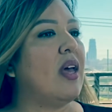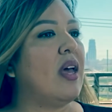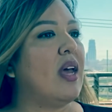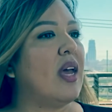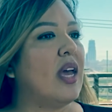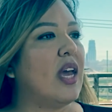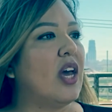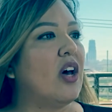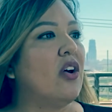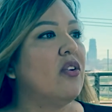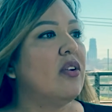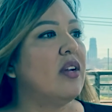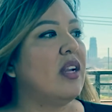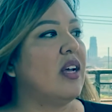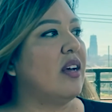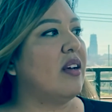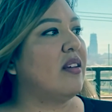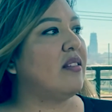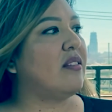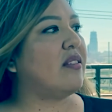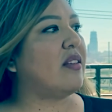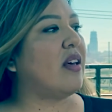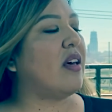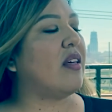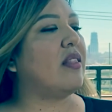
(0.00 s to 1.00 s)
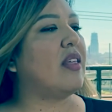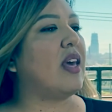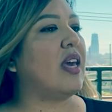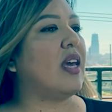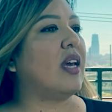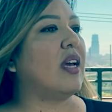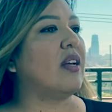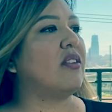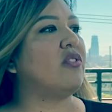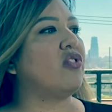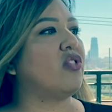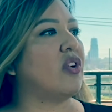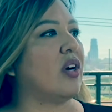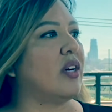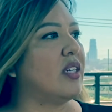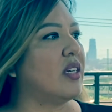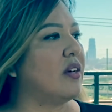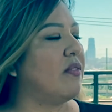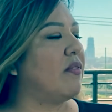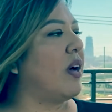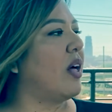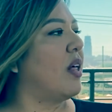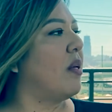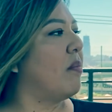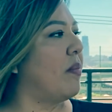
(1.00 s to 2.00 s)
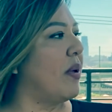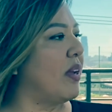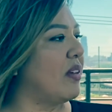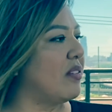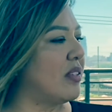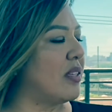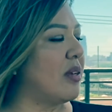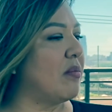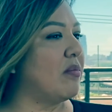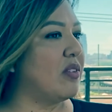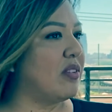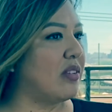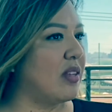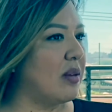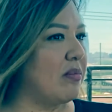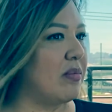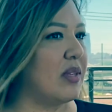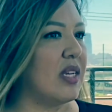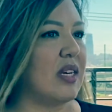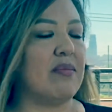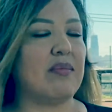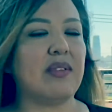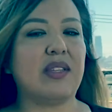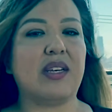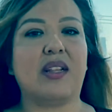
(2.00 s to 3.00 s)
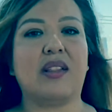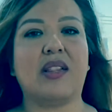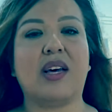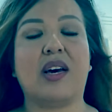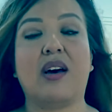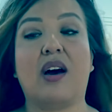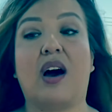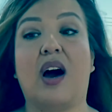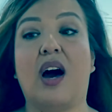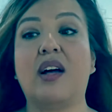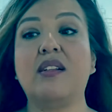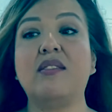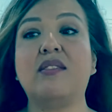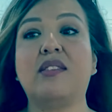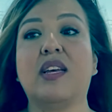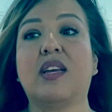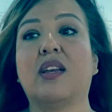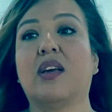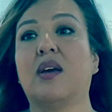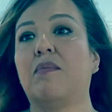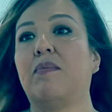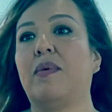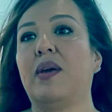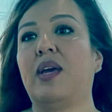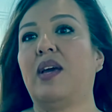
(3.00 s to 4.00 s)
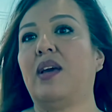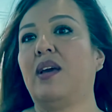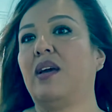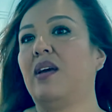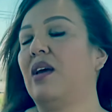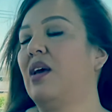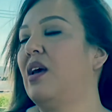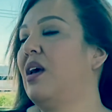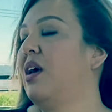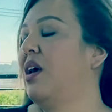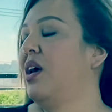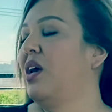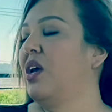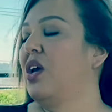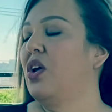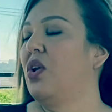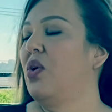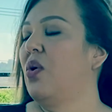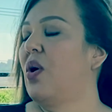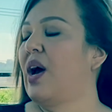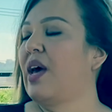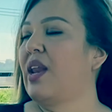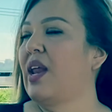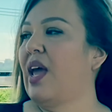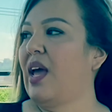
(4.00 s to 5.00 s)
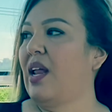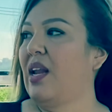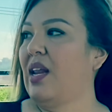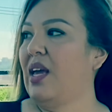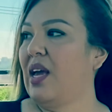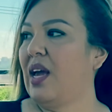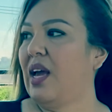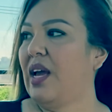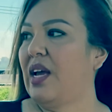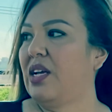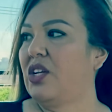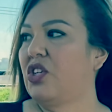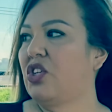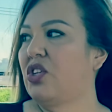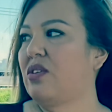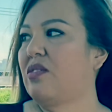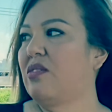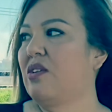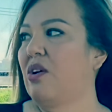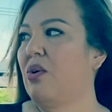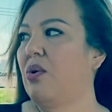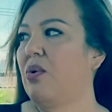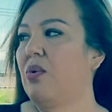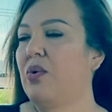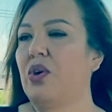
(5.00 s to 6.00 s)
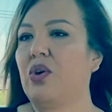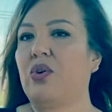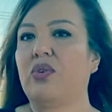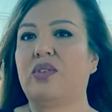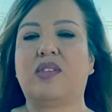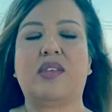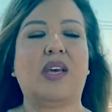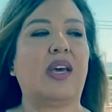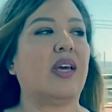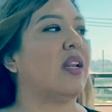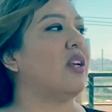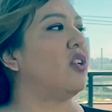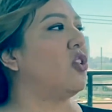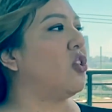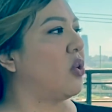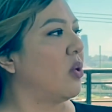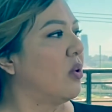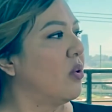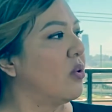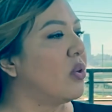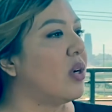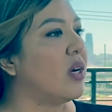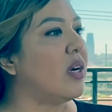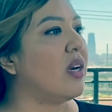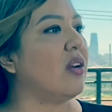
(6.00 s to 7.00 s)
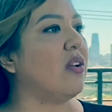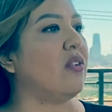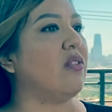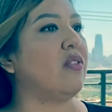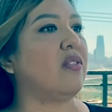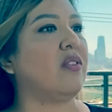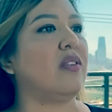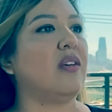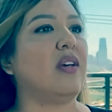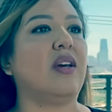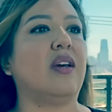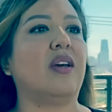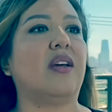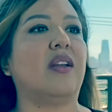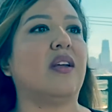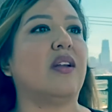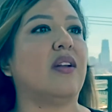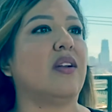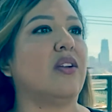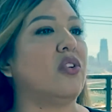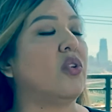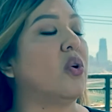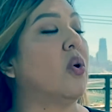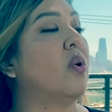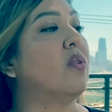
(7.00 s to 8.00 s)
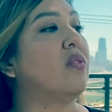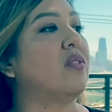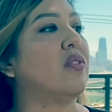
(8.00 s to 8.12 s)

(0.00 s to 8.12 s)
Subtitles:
illness, they can start developing some symptoms, and that onset can be at any age. So you see it in children and you see it in adults